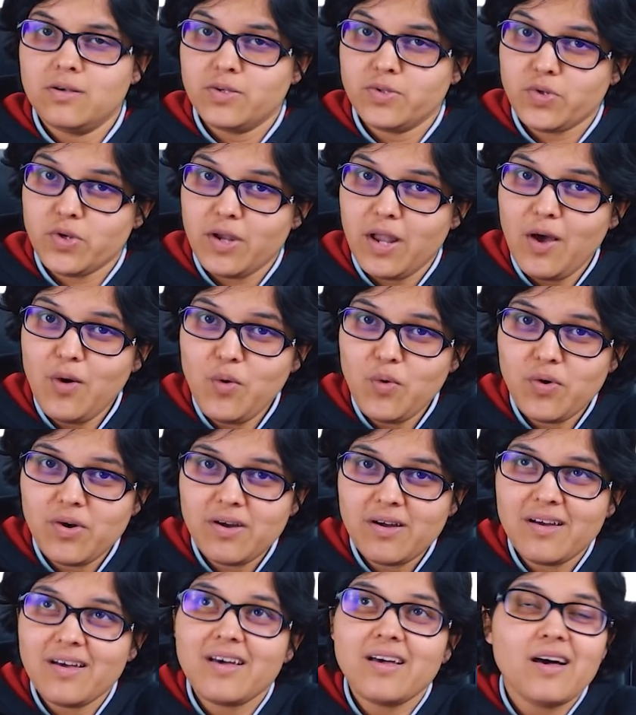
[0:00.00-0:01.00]
So now,
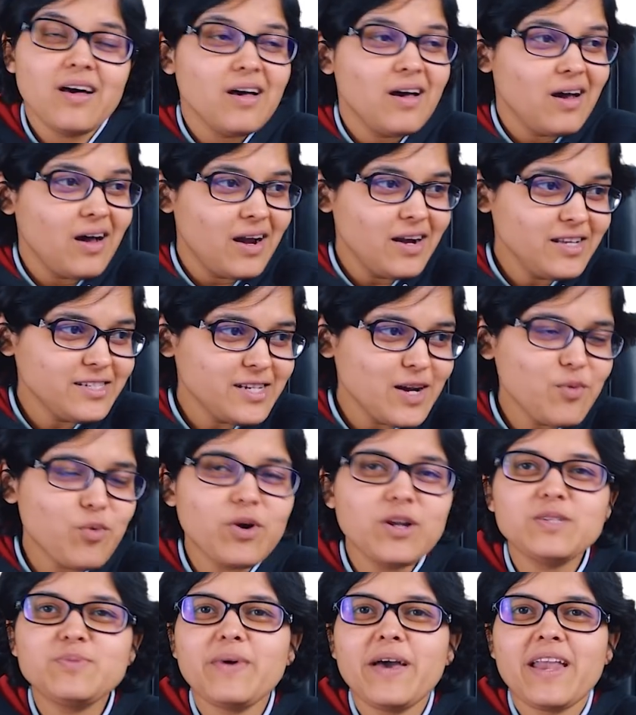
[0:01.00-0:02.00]
understand
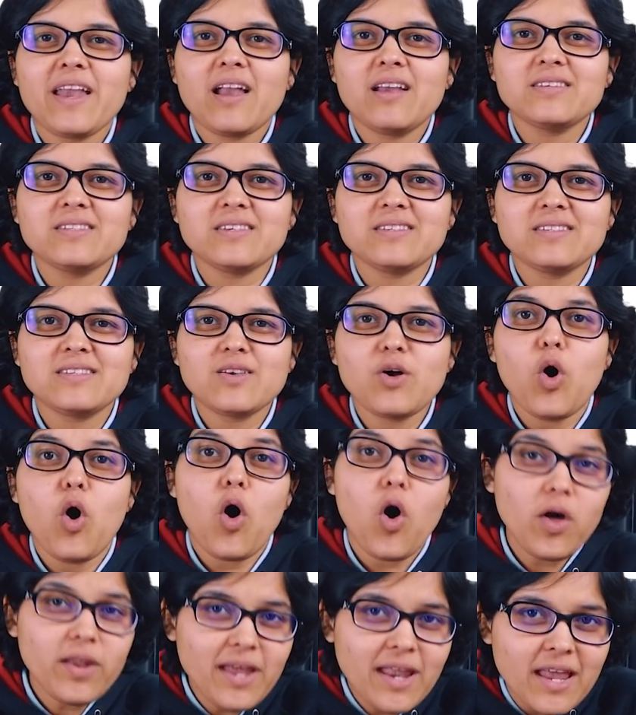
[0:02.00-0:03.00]
what is my analysis.
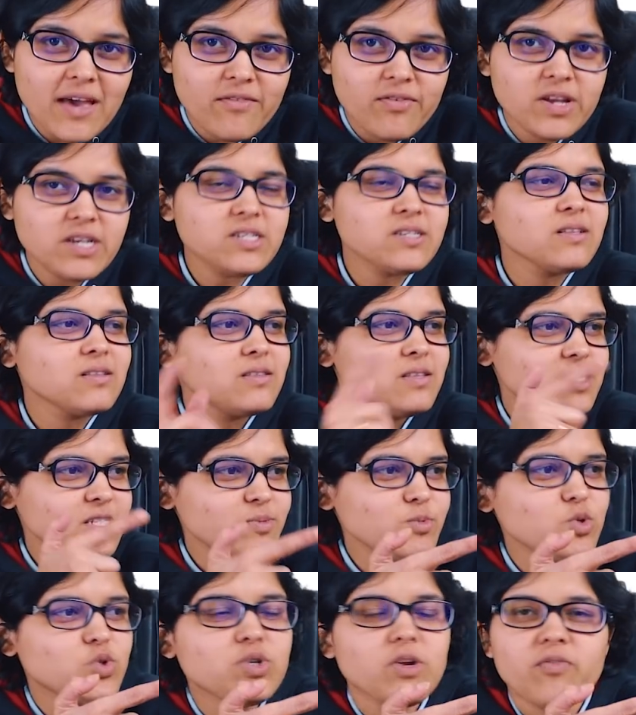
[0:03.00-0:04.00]
On an average, this
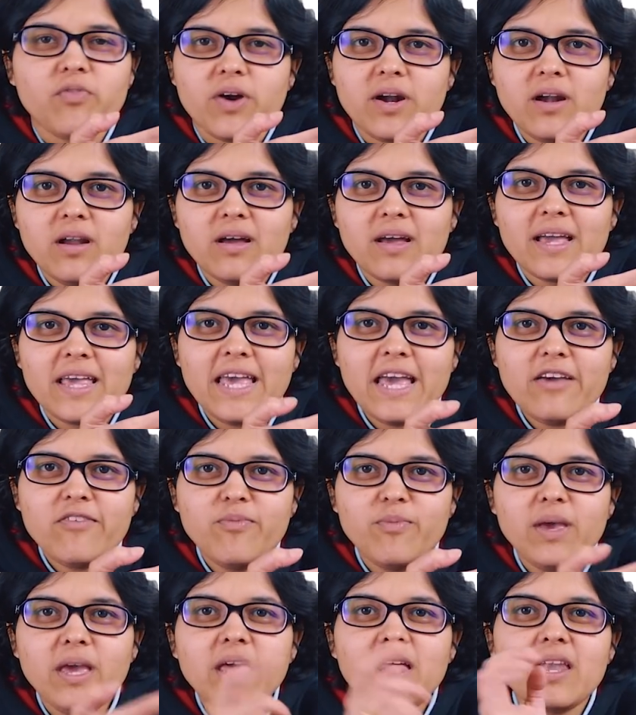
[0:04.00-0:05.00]
mutual fund gave
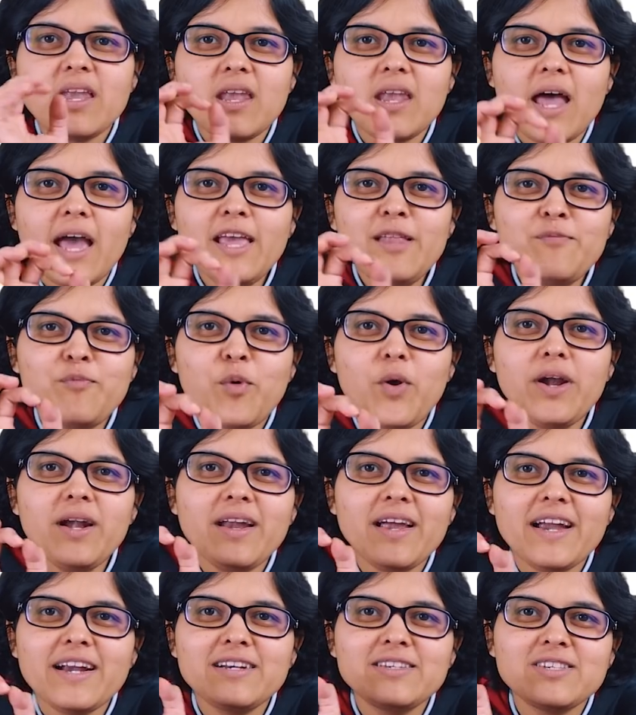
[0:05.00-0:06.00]
me
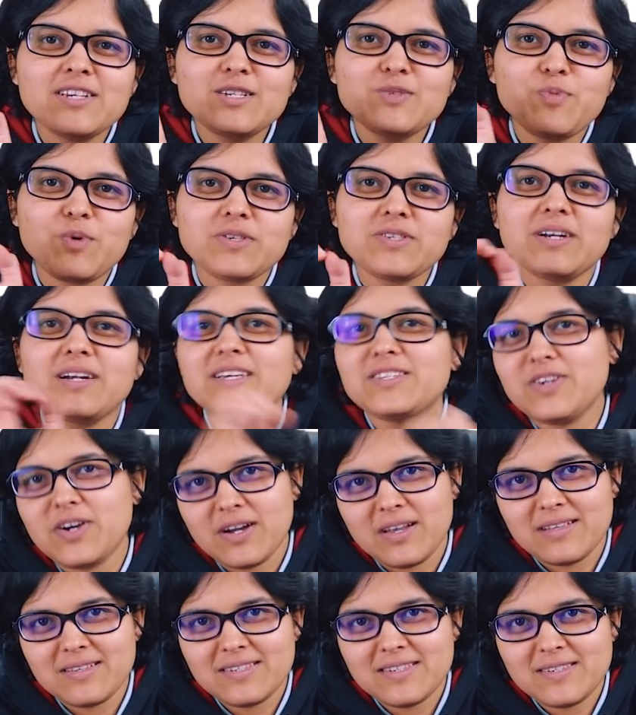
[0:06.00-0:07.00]
9.86%
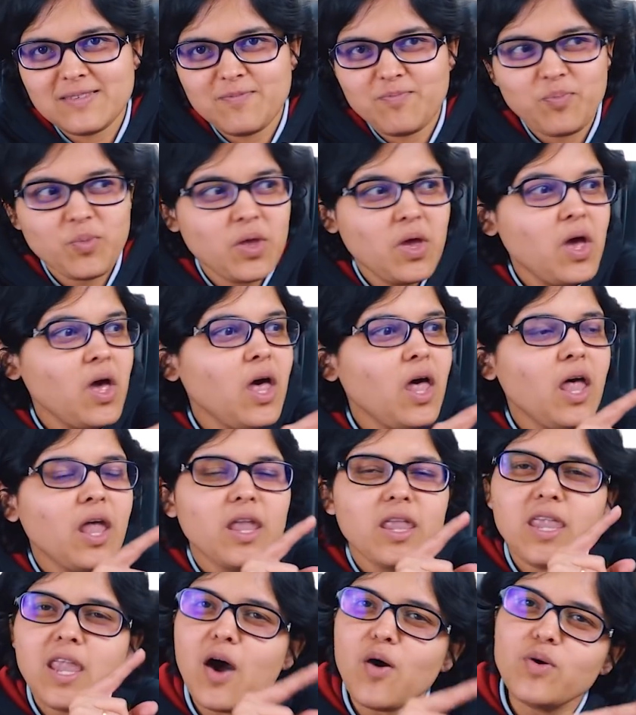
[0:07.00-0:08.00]
returns.
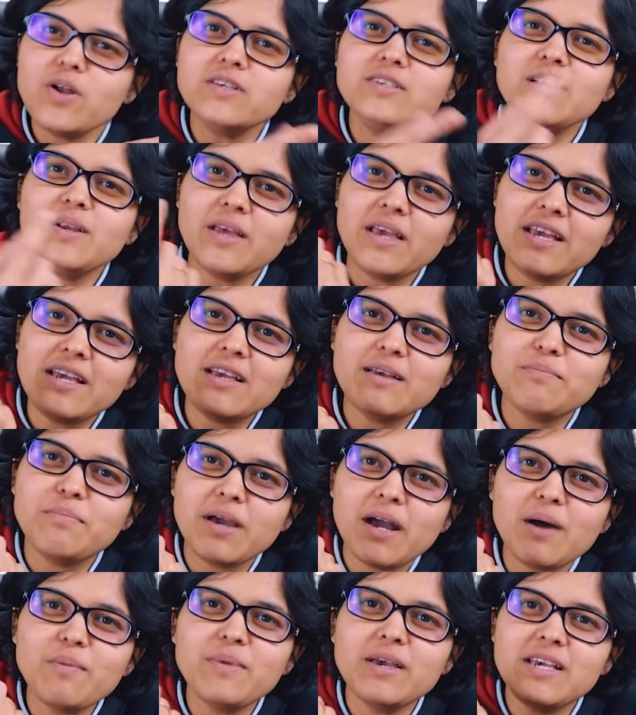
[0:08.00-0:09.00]
Now, does it
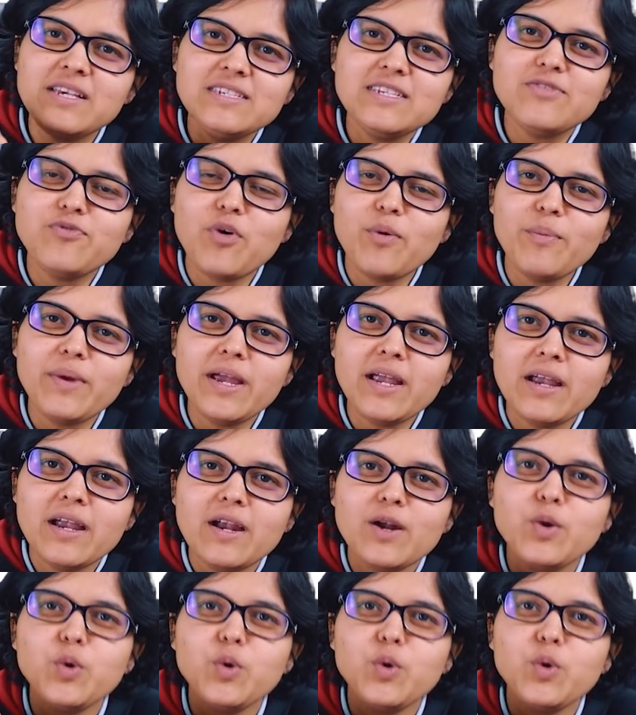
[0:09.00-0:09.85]
become easy for me